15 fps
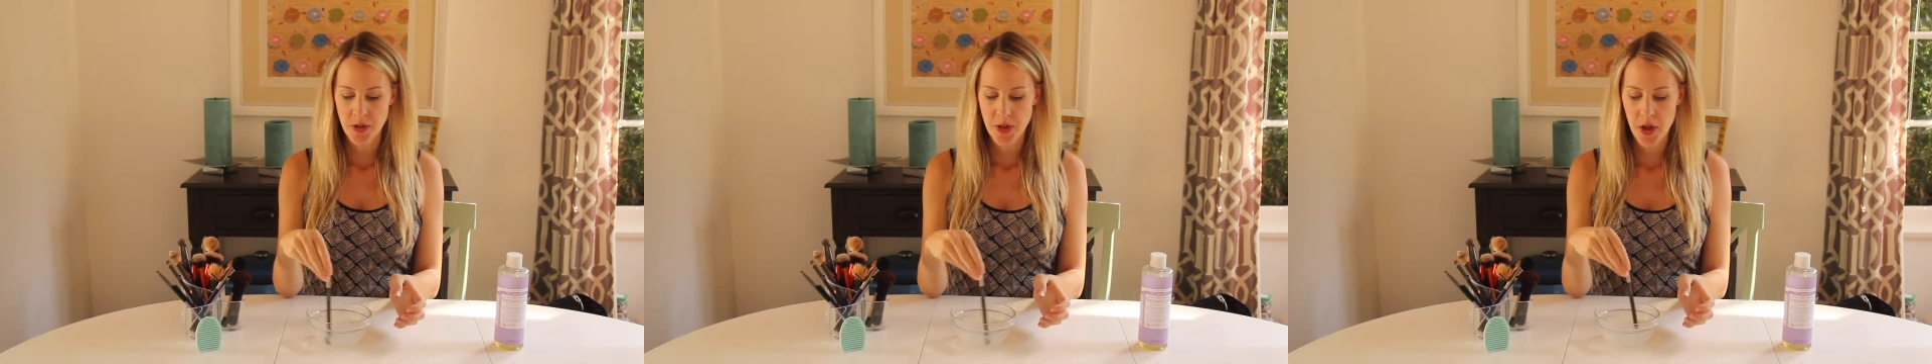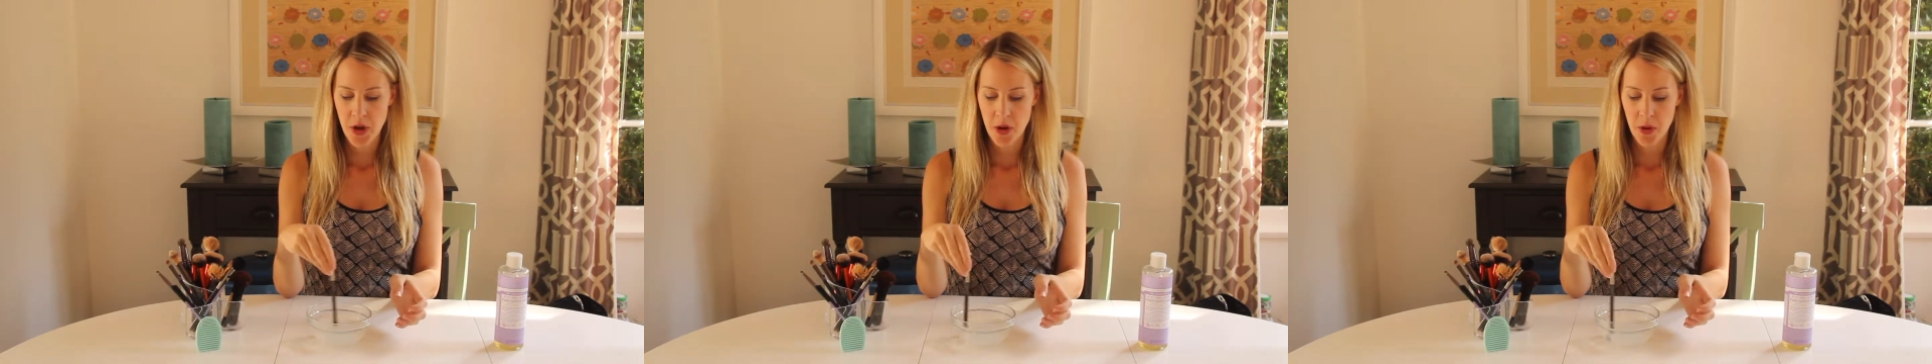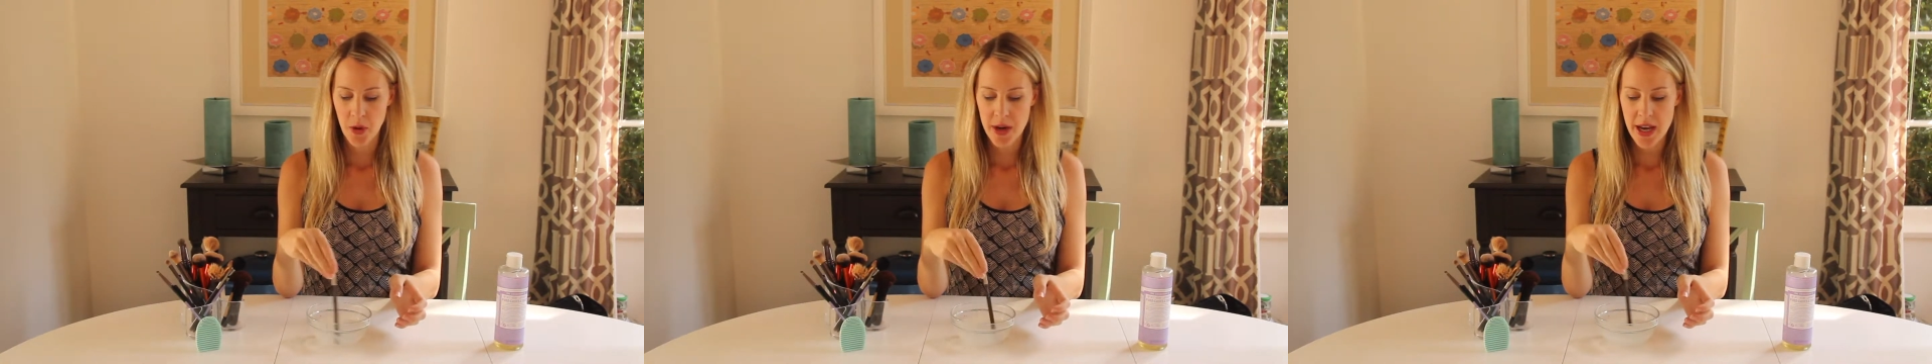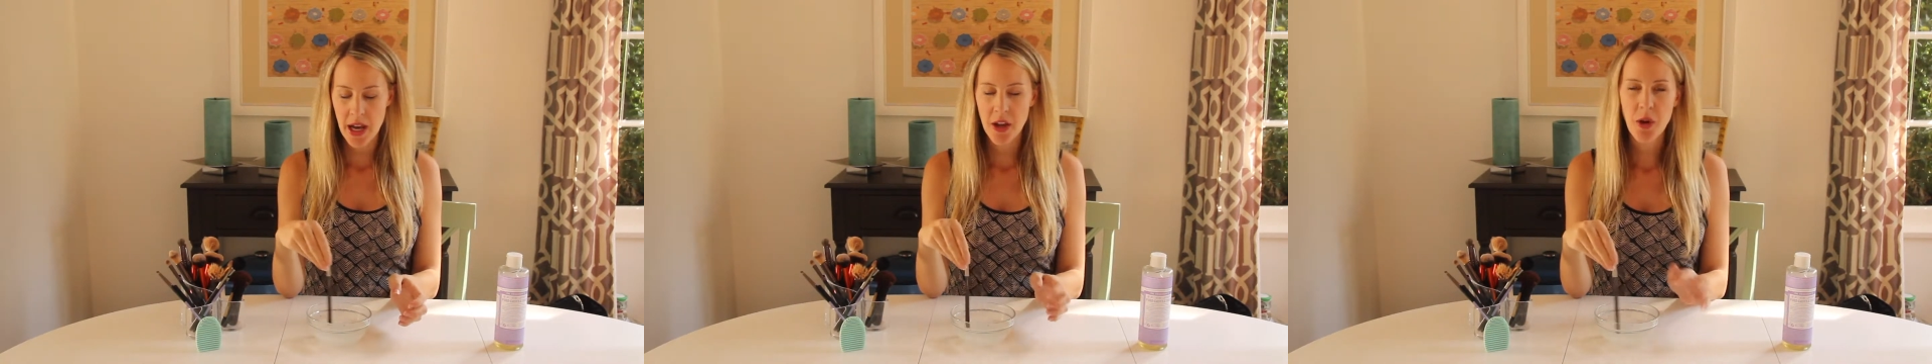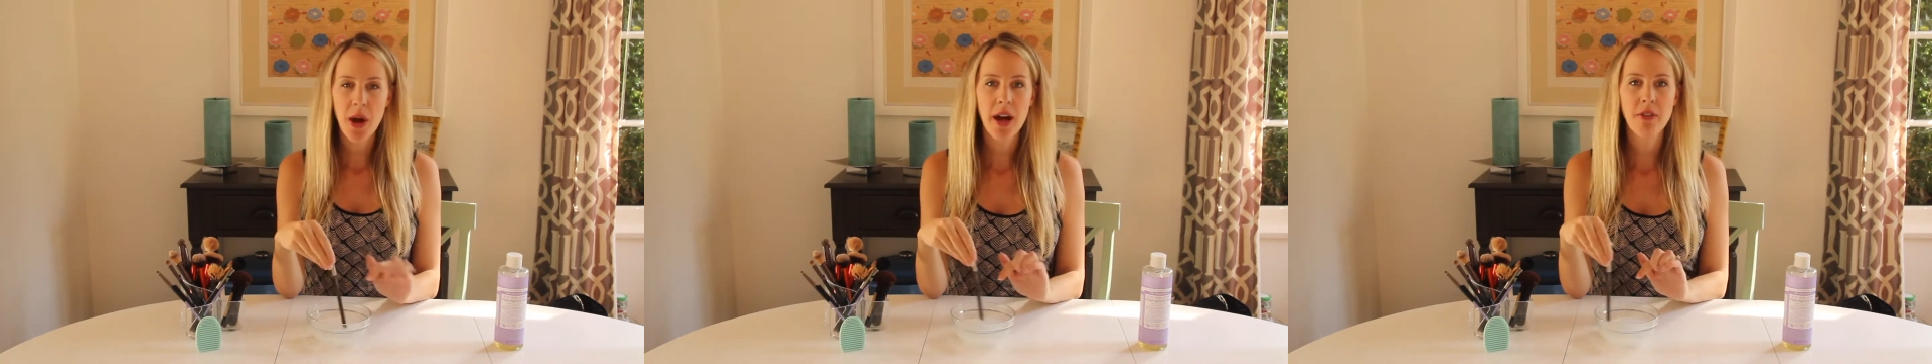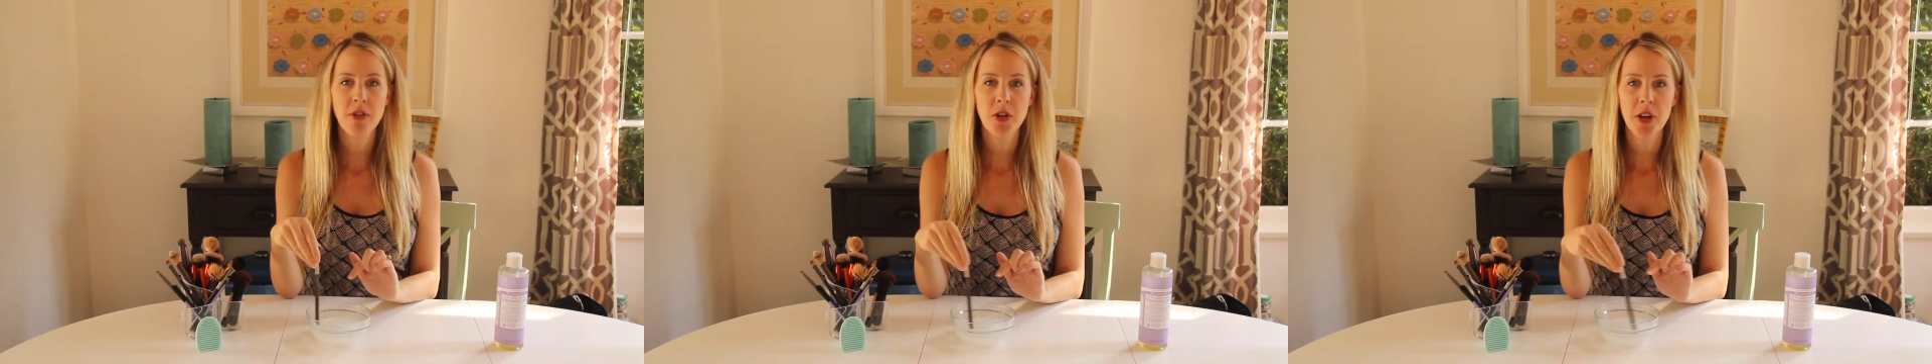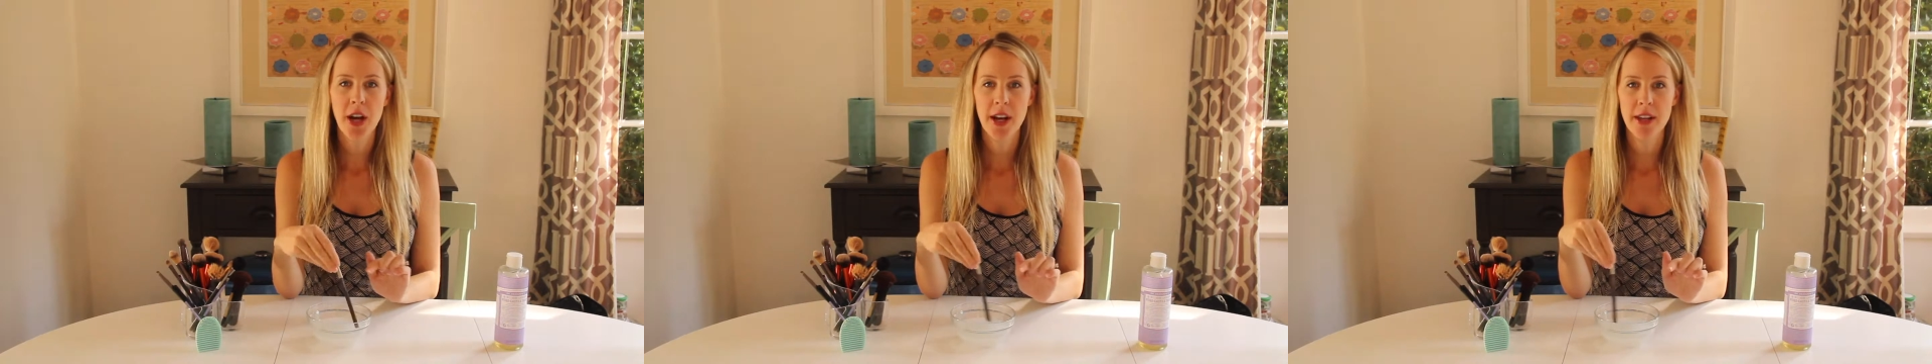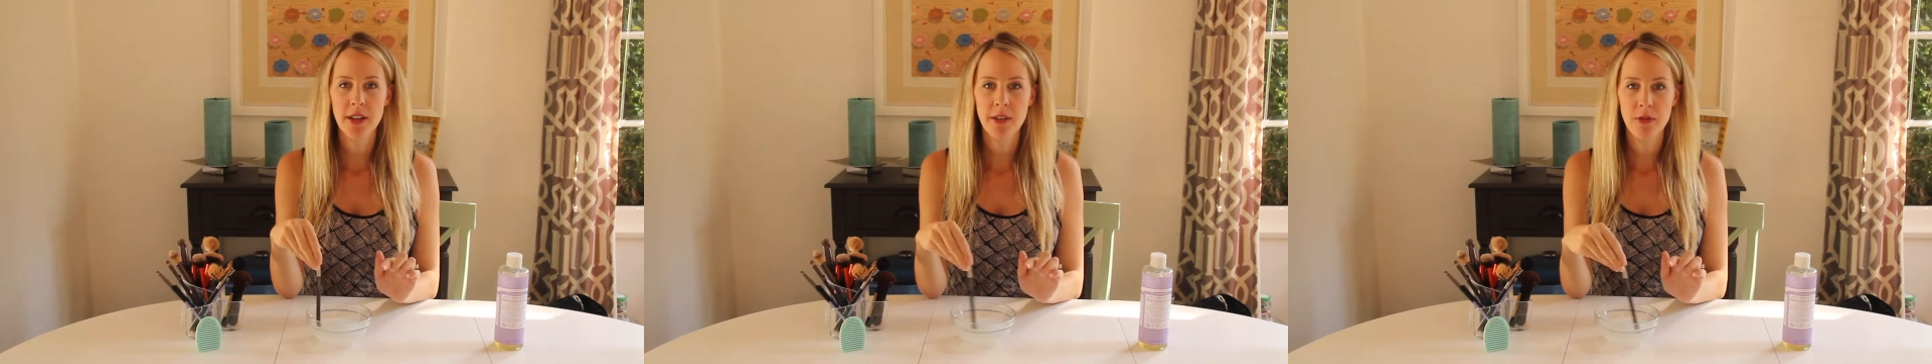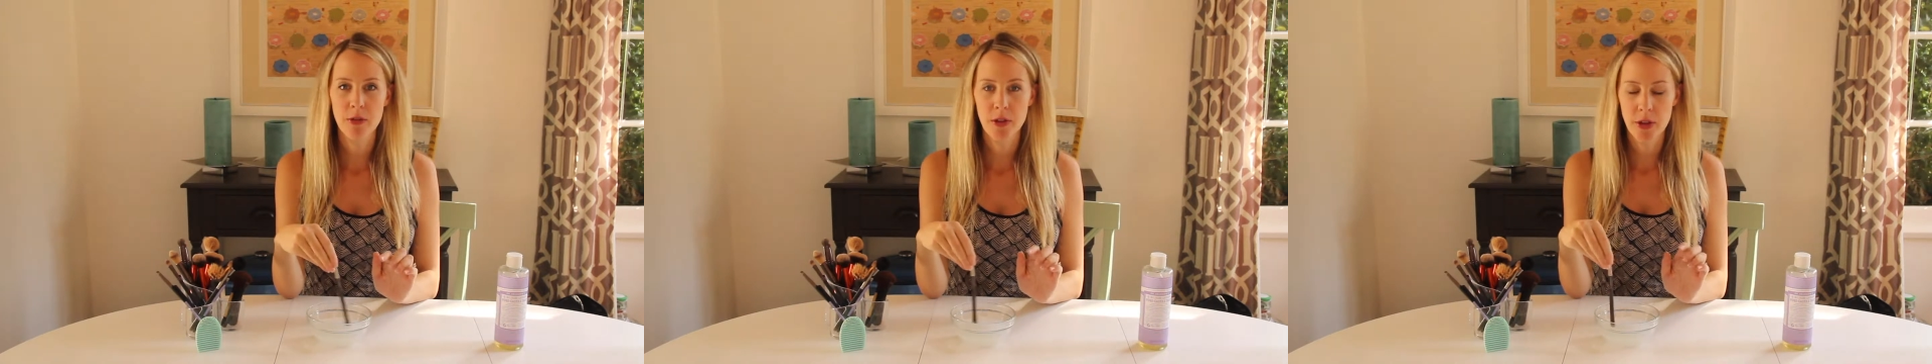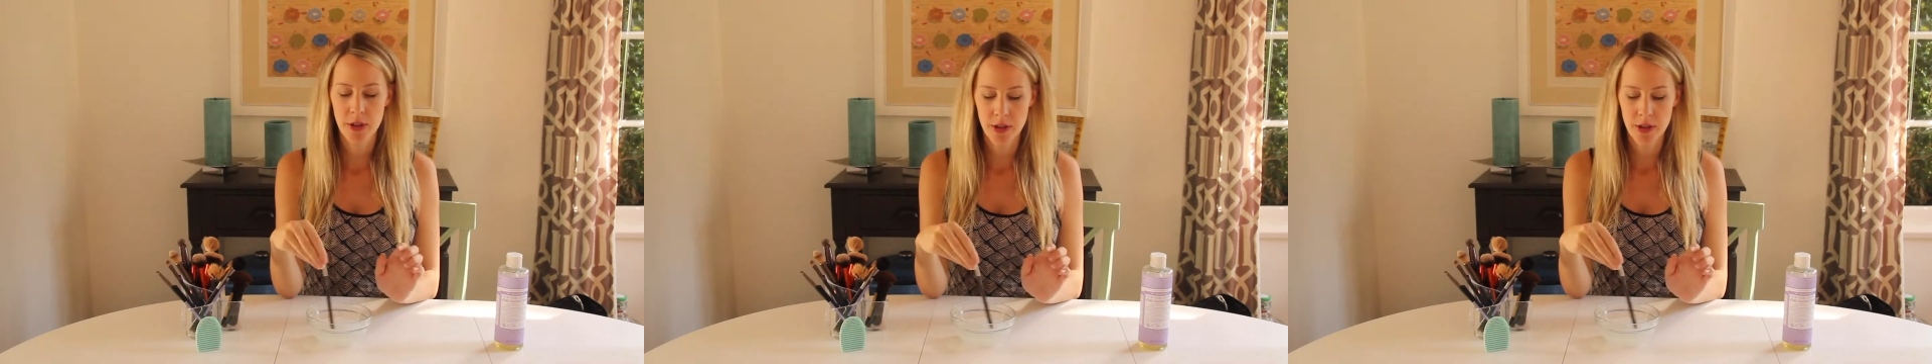So now you have your kind of